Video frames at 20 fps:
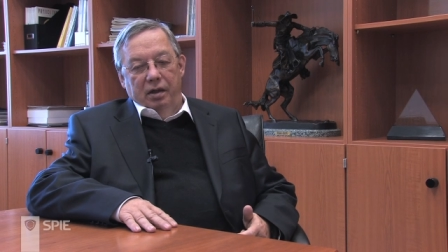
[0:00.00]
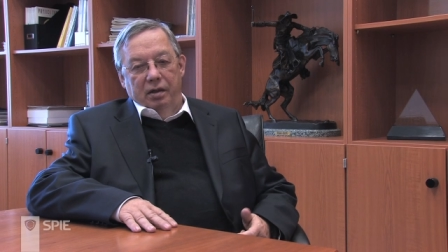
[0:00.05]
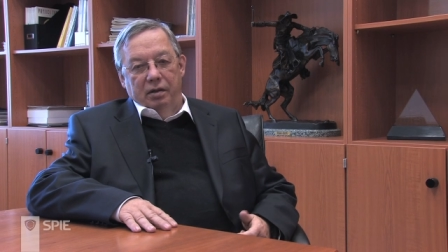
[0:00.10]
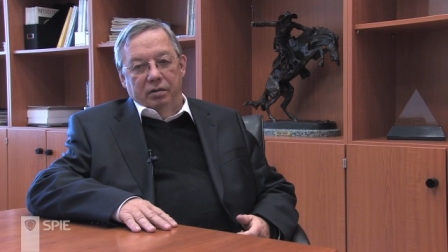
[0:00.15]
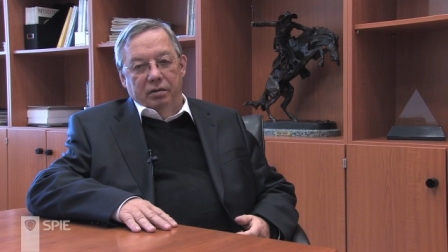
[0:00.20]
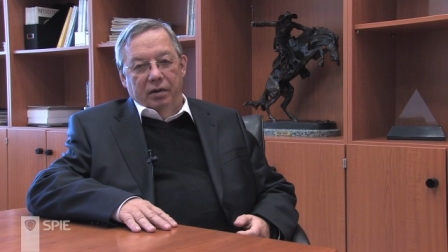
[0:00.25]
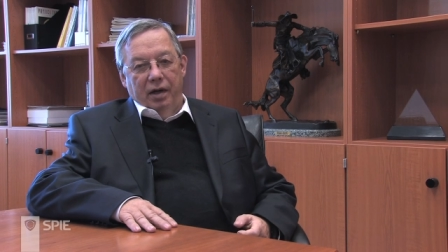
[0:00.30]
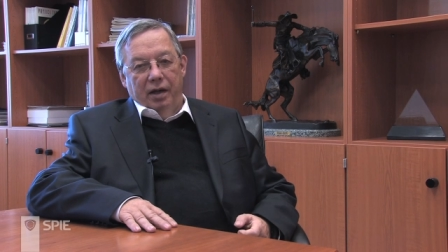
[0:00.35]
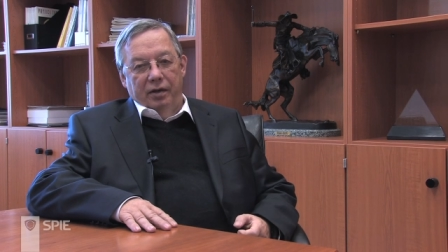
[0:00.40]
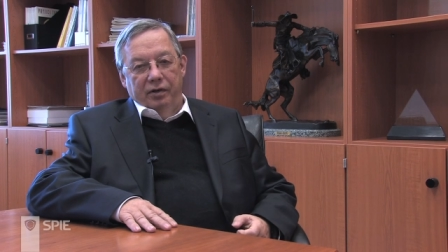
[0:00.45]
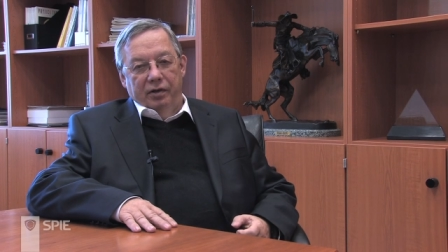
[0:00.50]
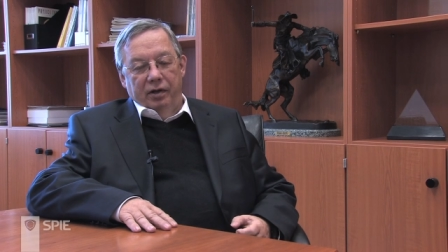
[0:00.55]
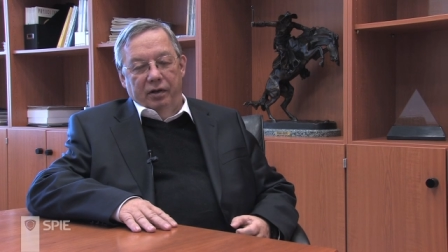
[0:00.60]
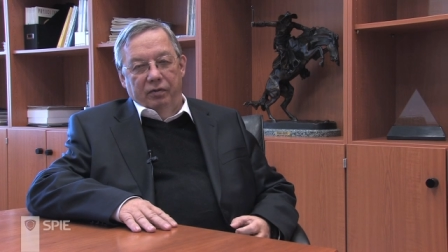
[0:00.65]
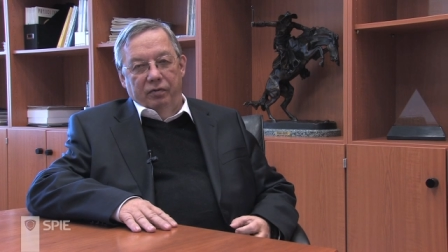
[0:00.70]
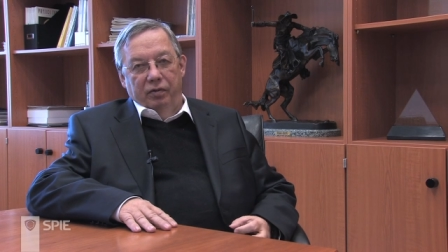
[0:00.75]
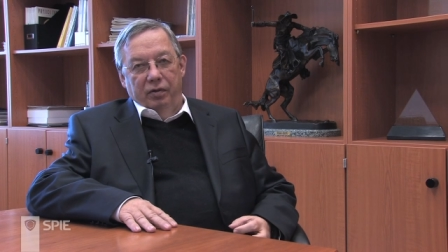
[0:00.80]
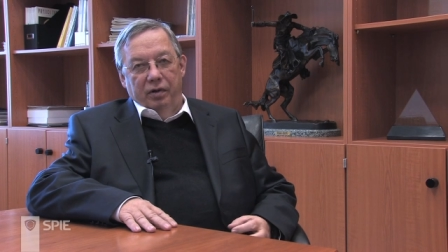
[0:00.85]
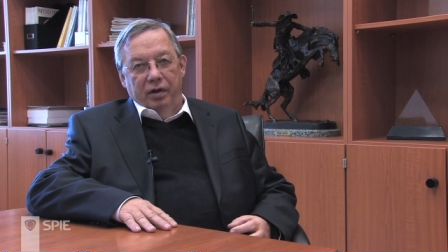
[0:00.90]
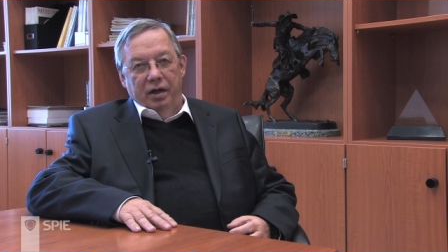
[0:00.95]

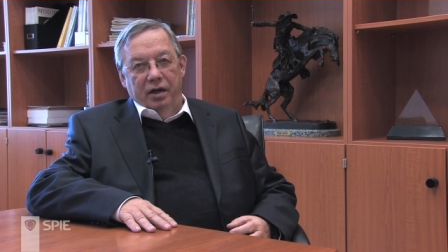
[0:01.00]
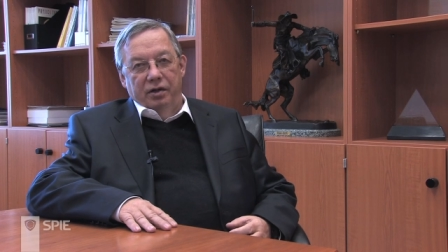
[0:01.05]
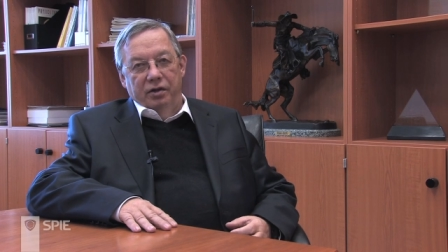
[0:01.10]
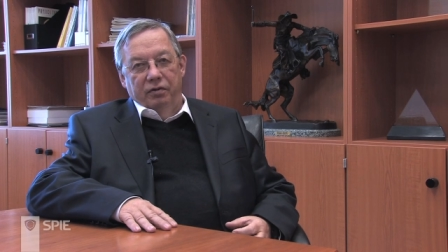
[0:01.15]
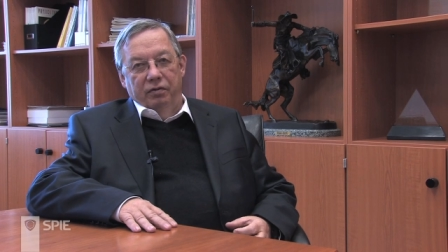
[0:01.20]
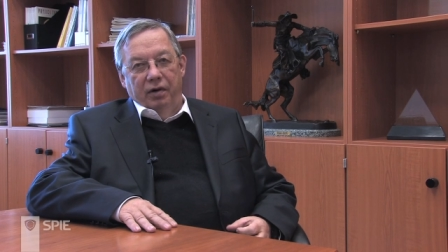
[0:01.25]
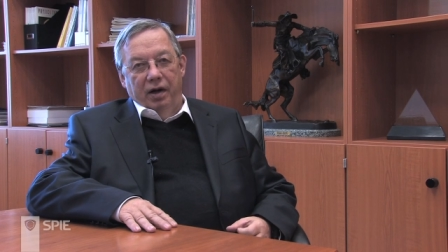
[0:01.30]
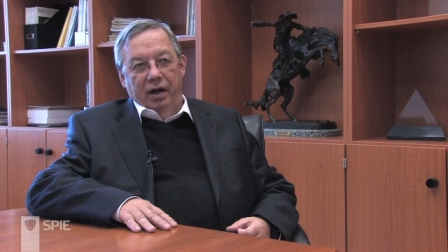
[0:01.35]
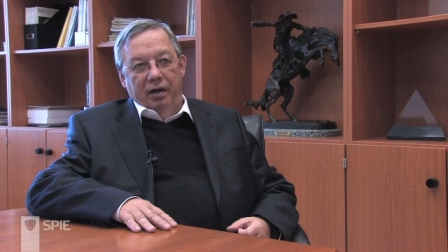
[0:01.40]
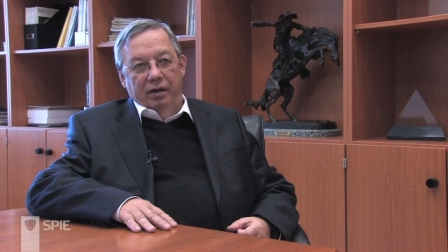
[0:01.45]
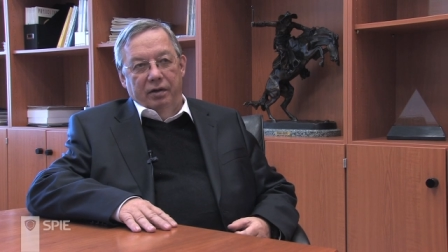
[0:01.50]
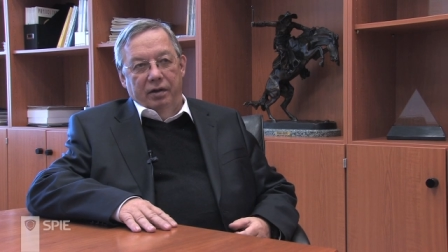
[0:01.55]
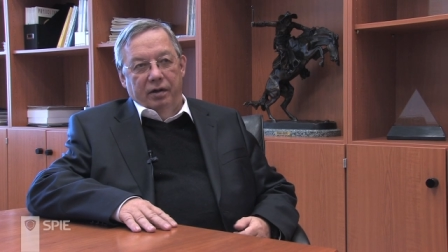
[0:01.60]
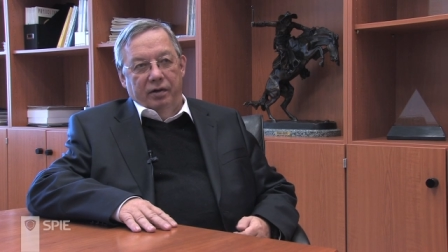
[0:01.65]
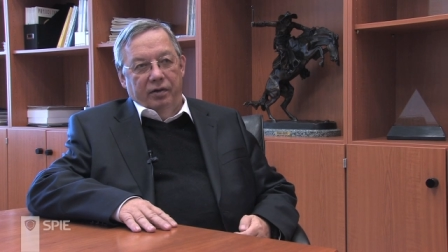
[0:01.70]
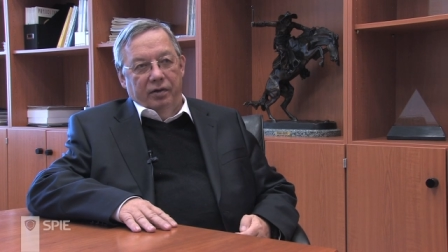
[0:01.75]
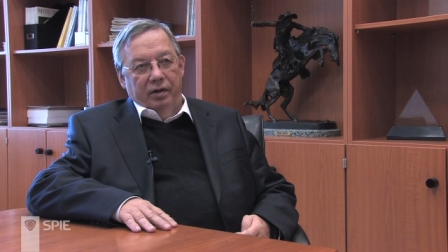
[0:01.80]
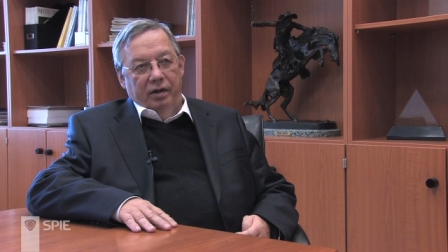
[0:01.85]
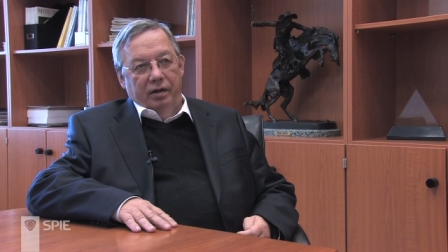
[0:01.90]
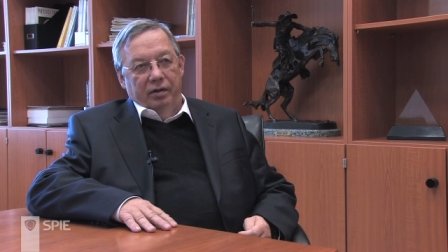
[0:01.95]
glasses for
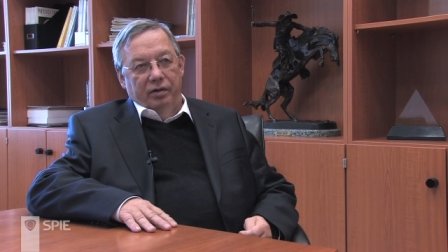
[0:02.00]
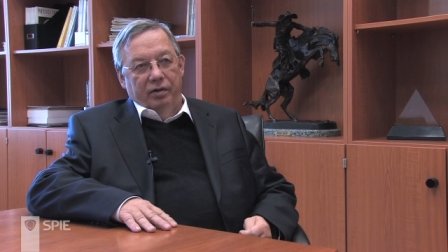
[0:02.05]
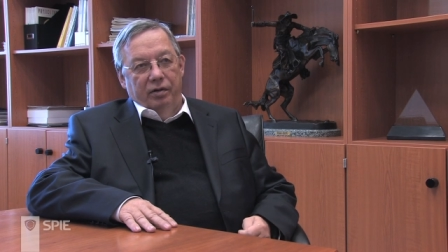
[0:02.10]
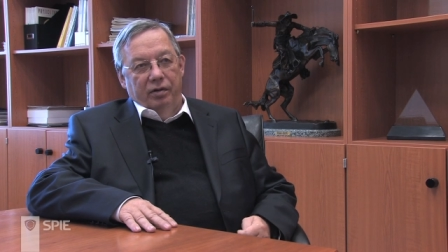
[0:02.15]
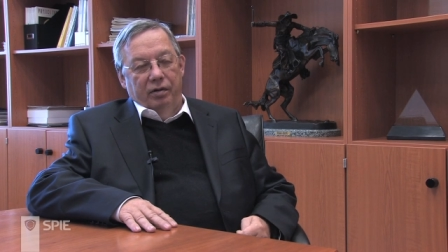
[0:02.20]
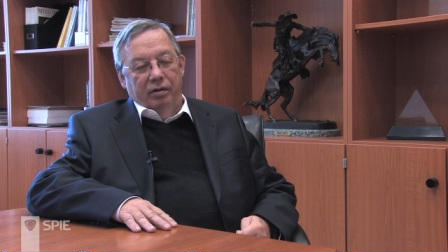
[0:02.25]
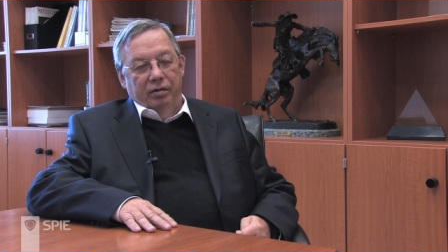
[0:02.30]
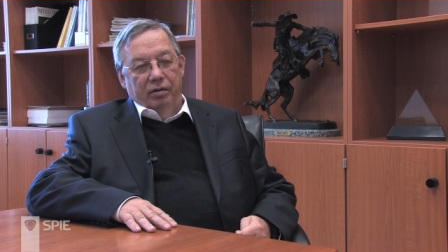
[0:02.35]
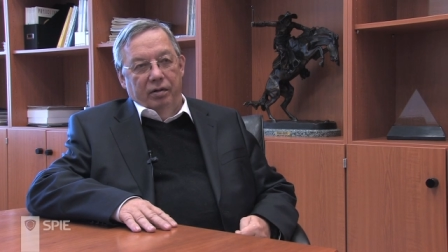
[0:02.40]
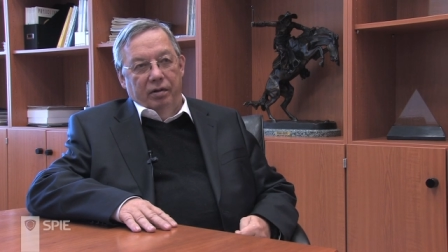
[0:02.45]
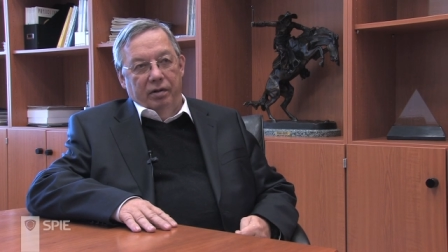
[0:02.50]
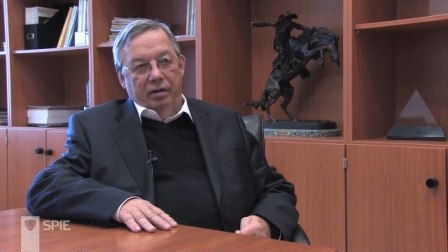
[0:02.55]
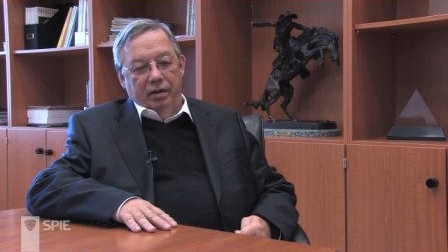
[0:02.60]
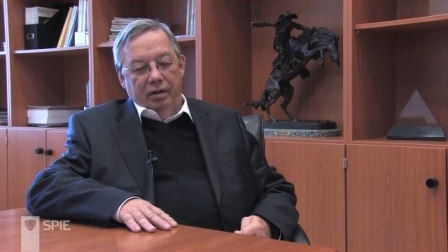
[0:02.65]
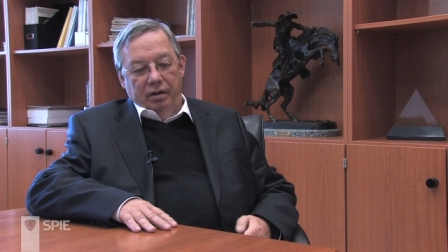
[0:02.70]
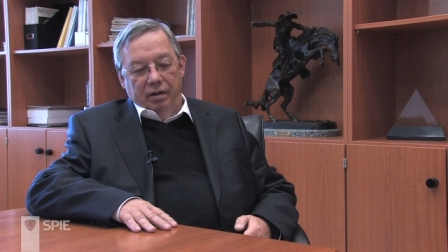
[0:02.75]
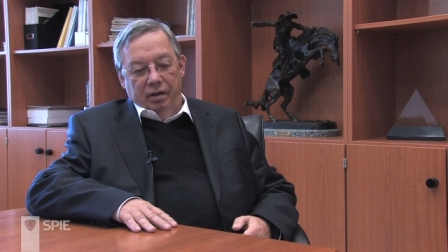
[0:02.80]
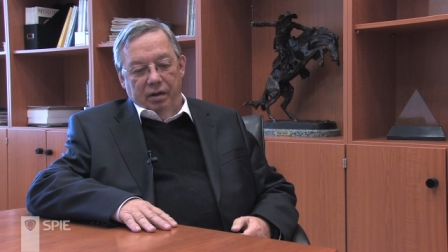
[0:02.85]
rangefinders and so on.